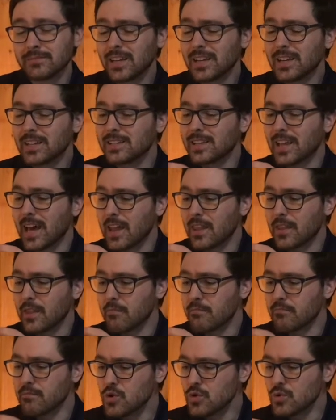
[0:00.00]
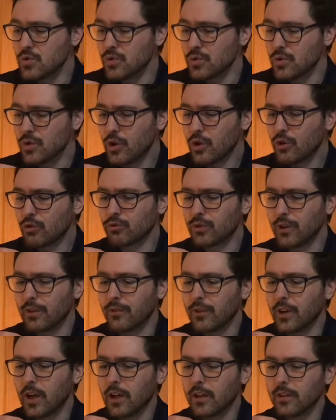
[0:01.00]
is that the moon
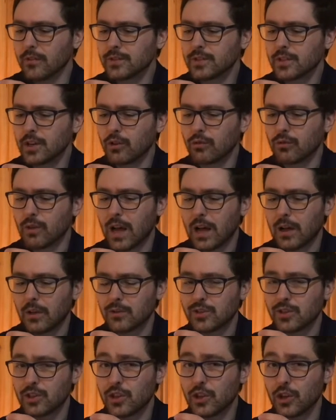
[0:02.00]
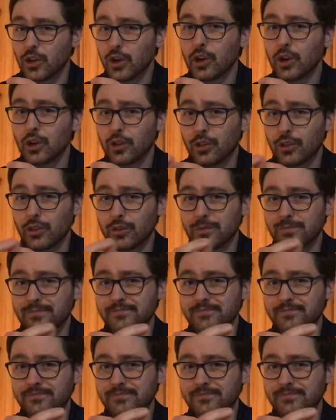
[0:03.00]
revolves around the Earth.